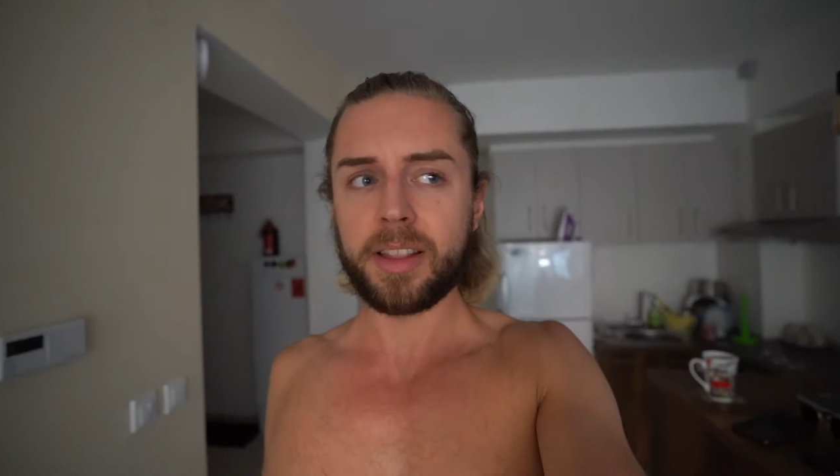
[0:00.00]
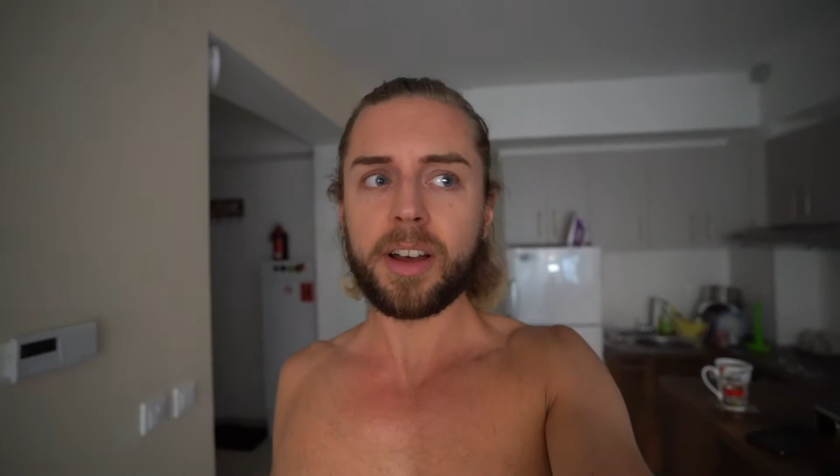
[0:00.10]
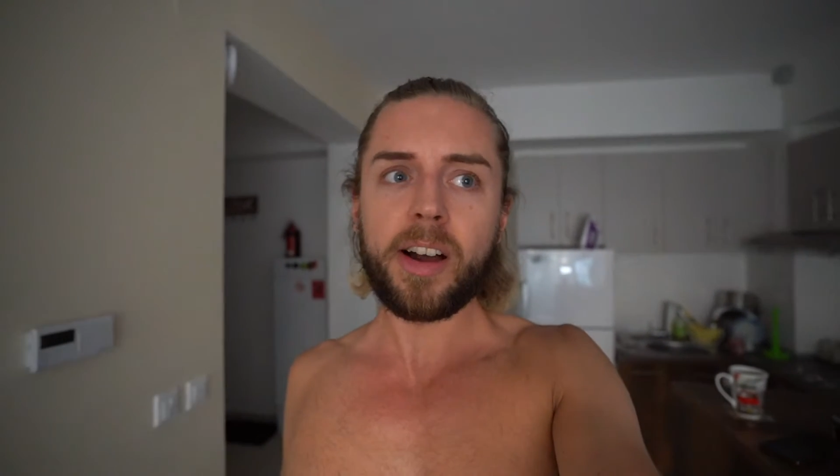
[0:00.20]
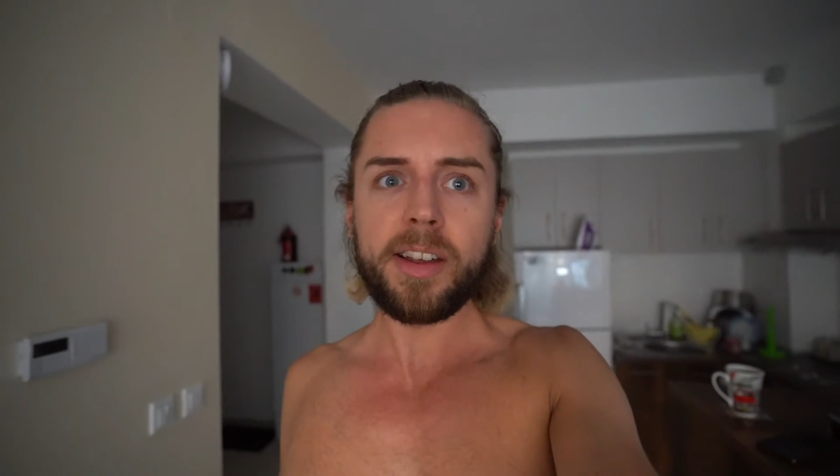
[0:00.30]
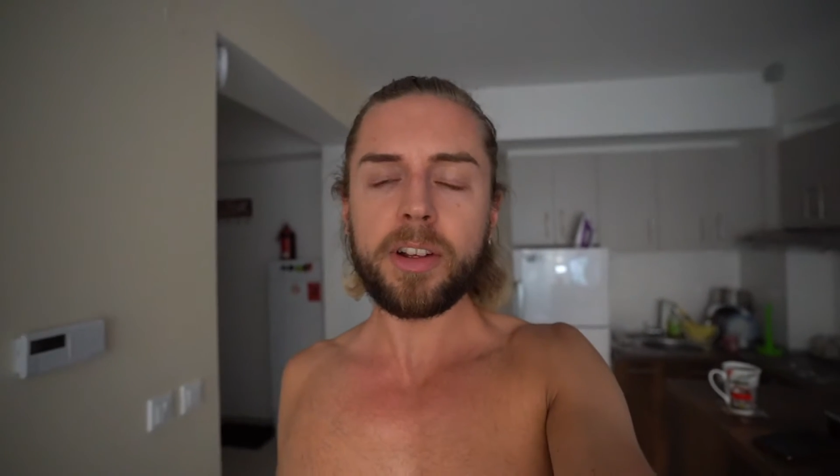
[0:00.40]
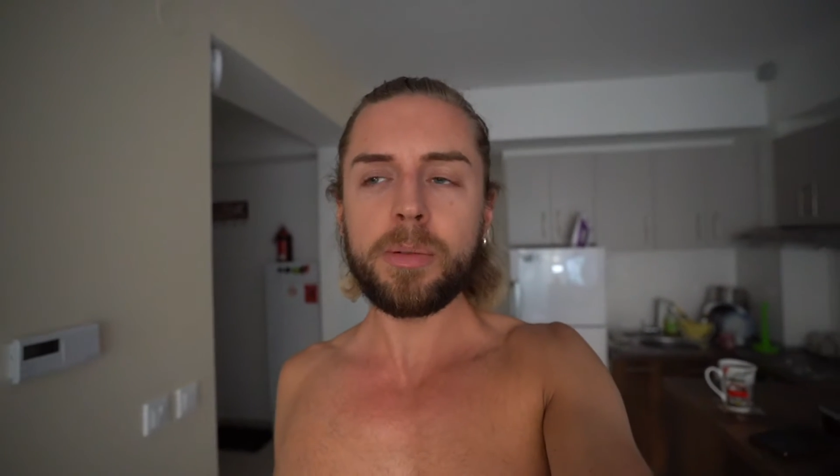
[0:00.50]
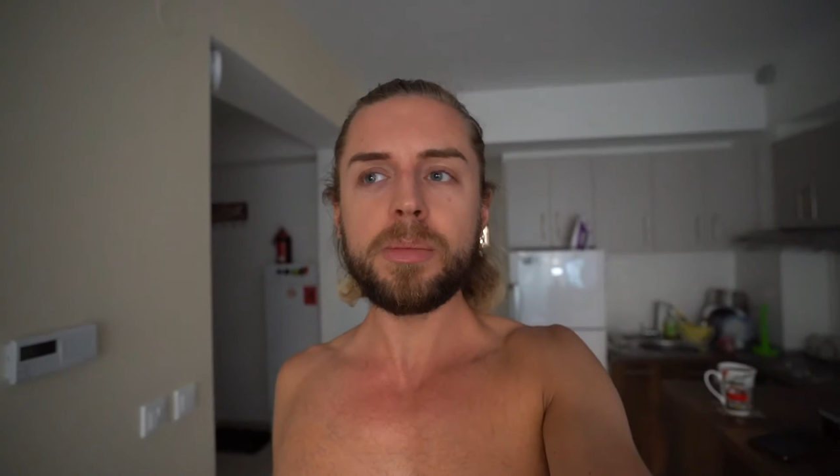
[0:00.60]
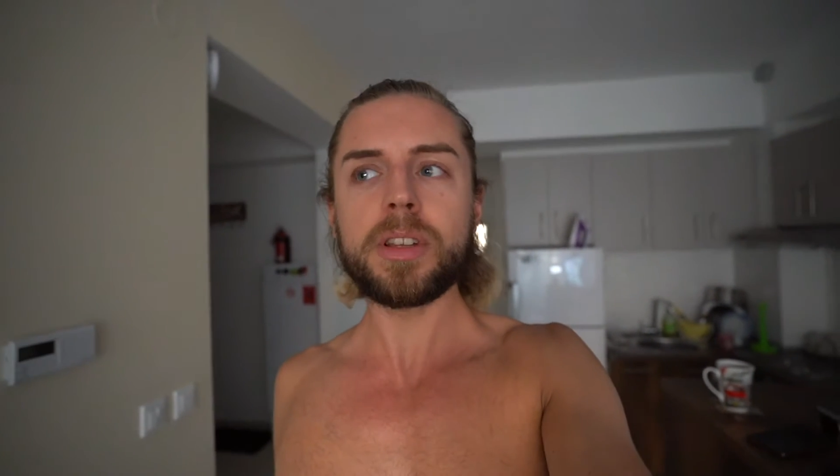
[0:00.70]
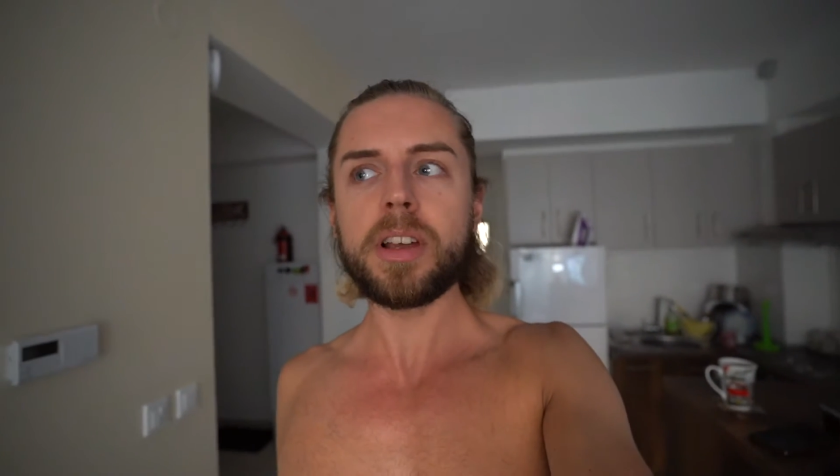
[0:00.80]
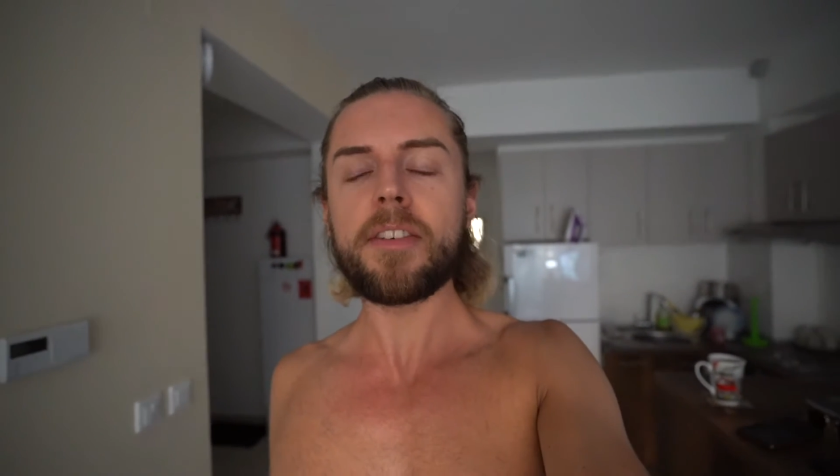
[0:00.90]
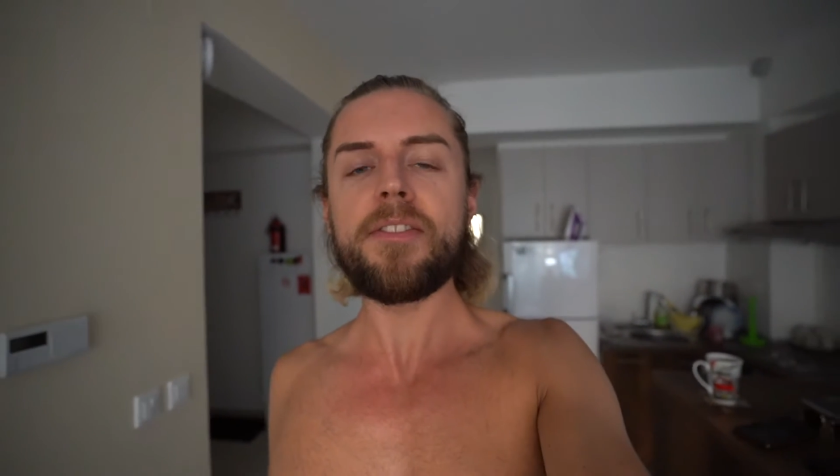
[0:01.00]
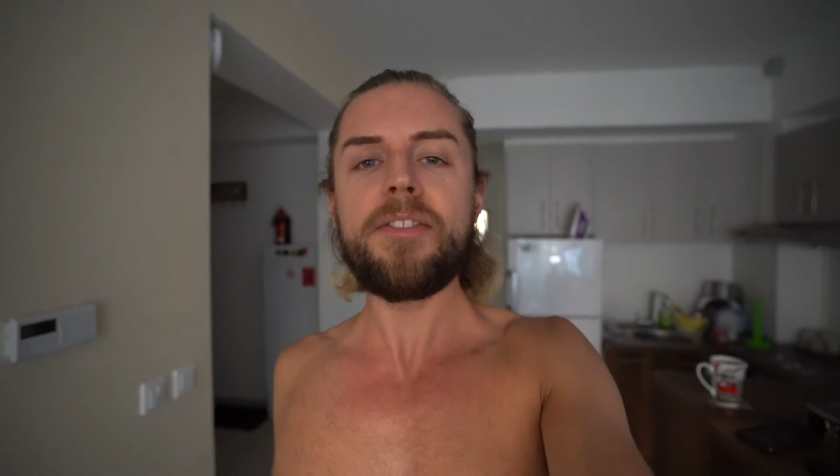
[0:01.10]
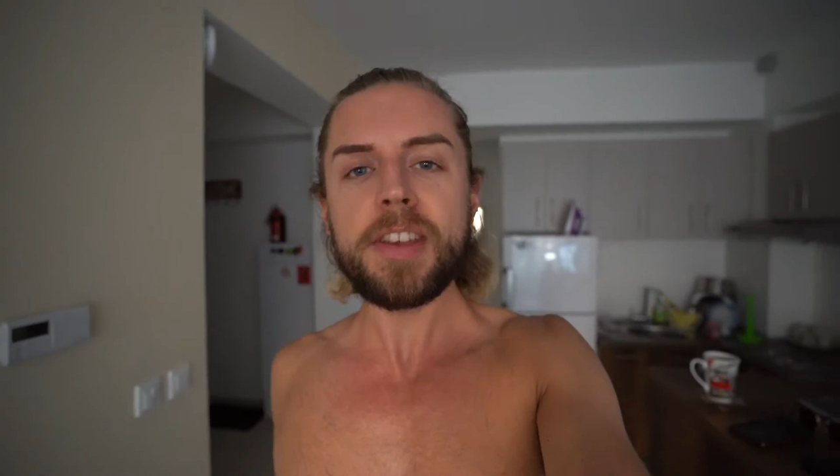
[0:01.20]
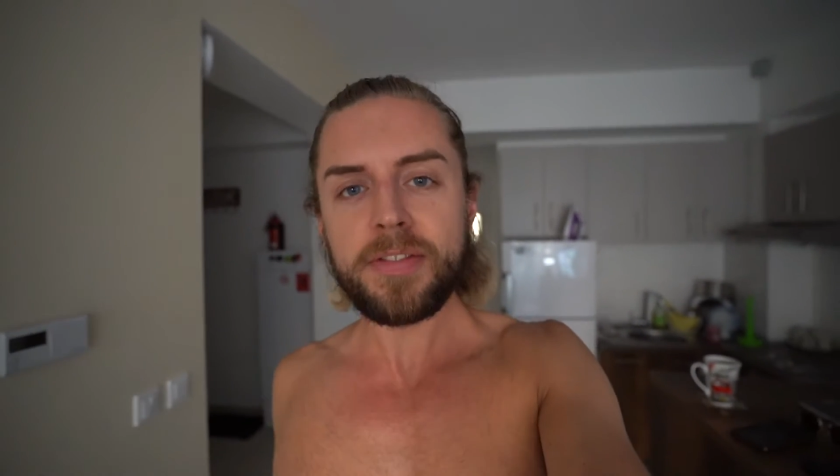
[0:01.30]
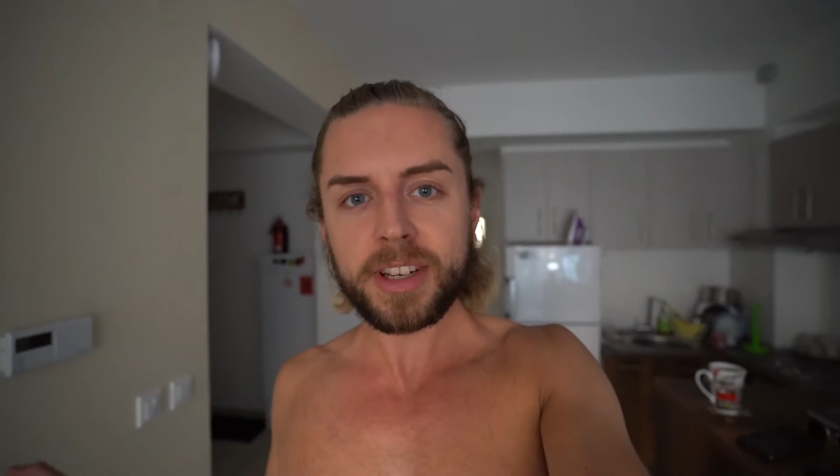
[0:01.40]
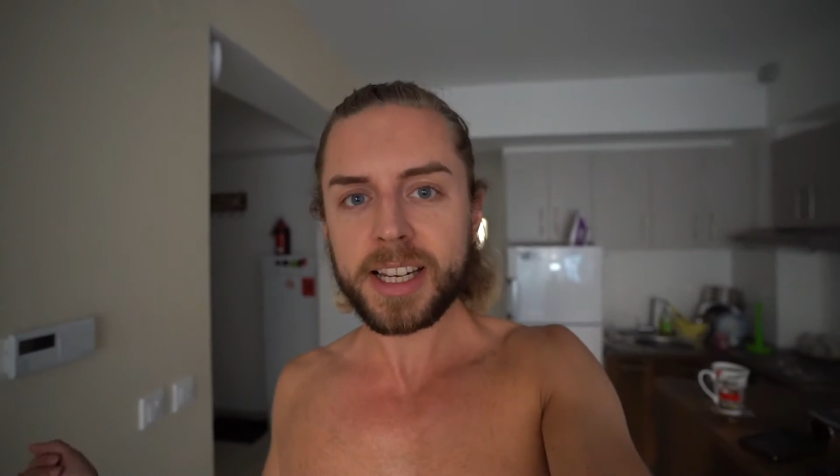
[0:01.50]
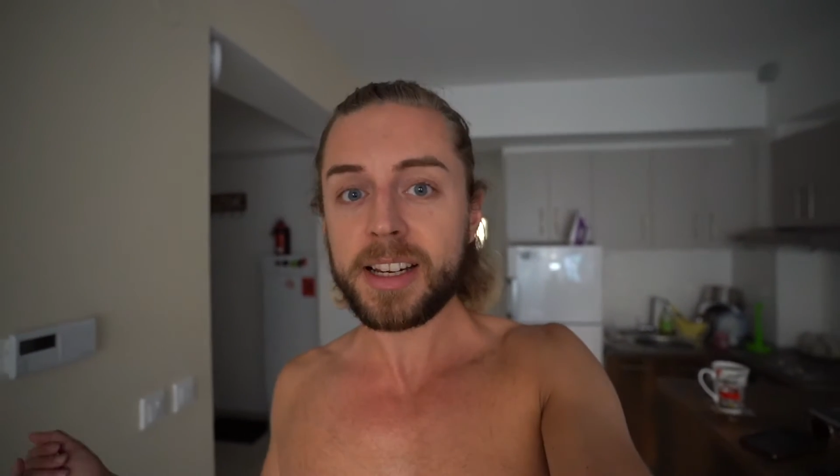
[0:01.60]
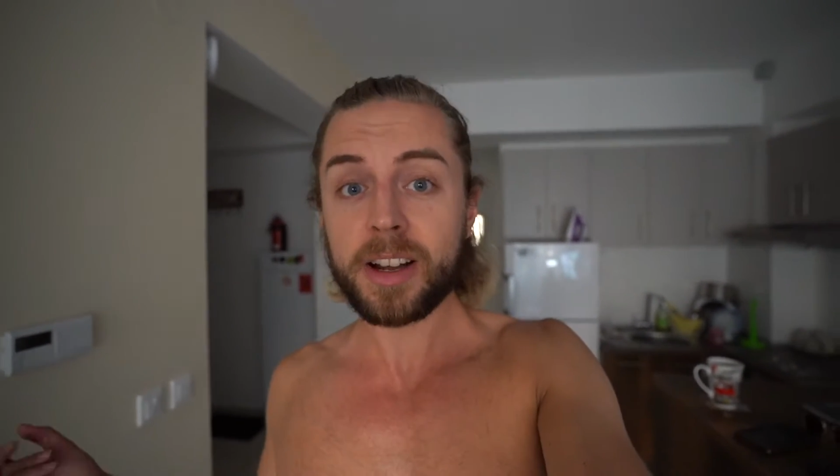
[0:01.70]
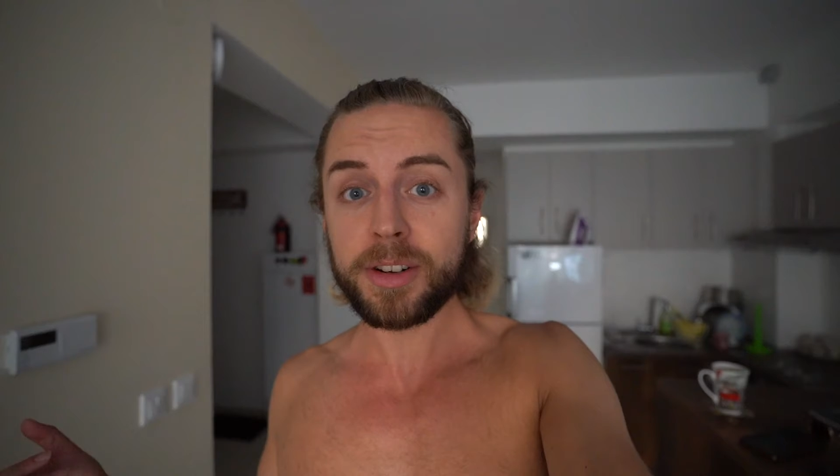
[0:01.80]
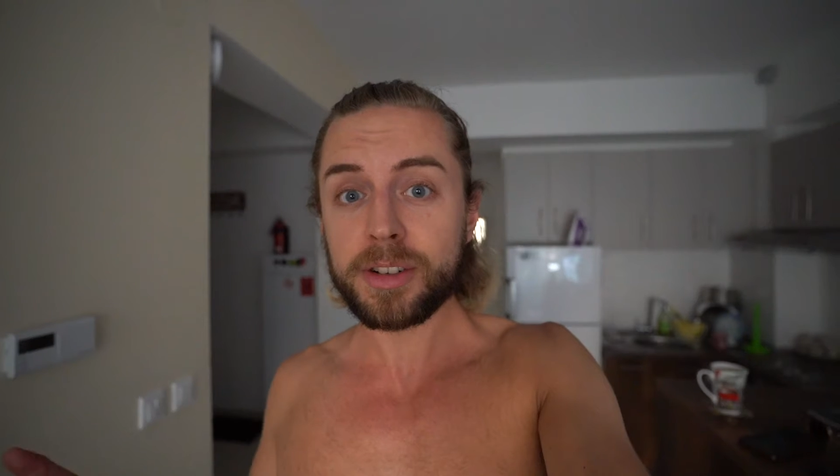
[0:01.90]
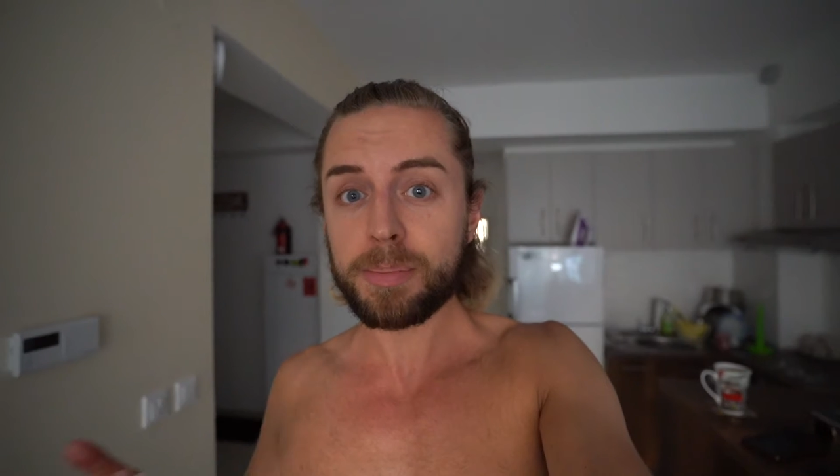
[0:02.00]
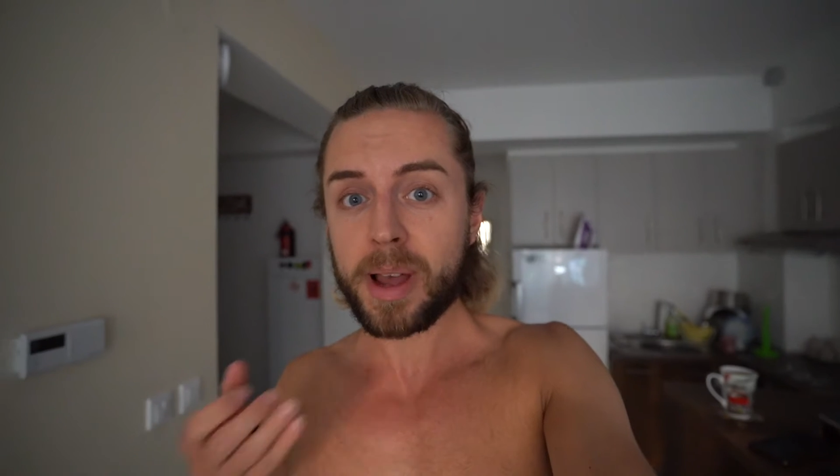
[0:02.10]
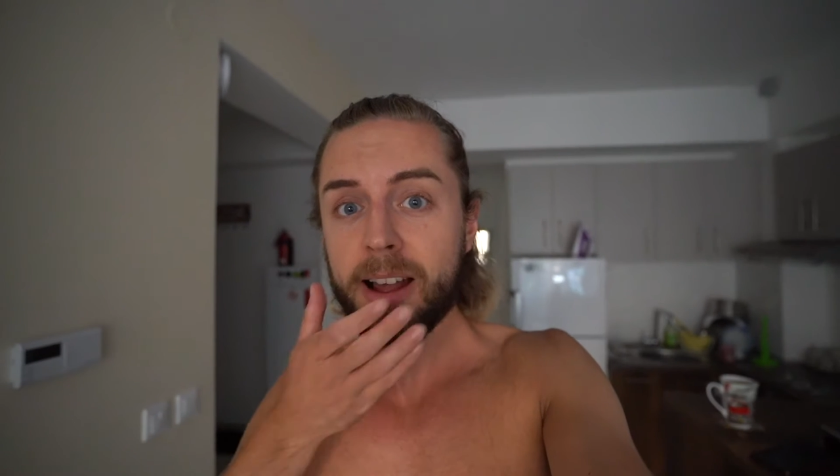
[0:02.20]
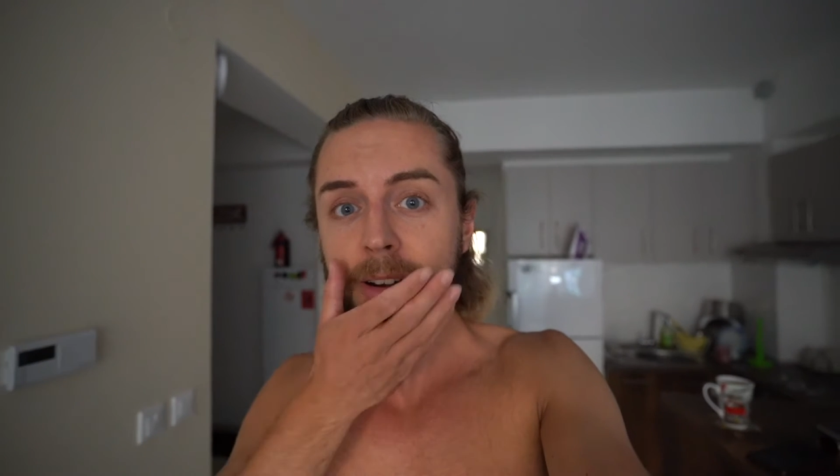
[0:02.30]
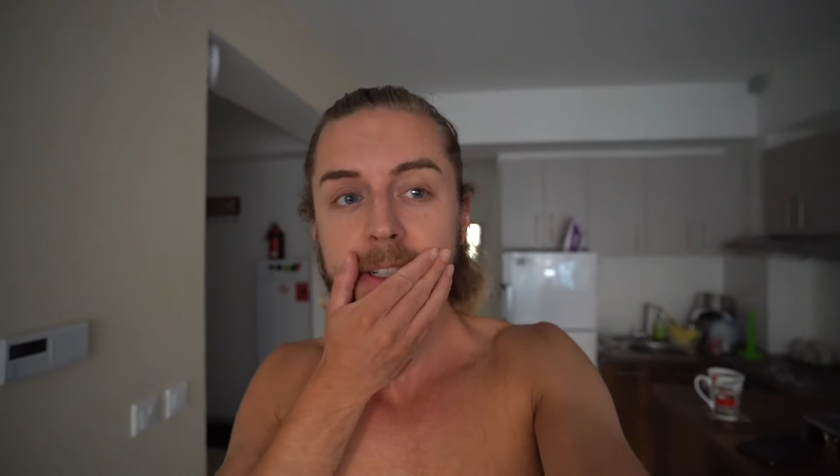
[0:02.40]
The iPhone was like £1,500,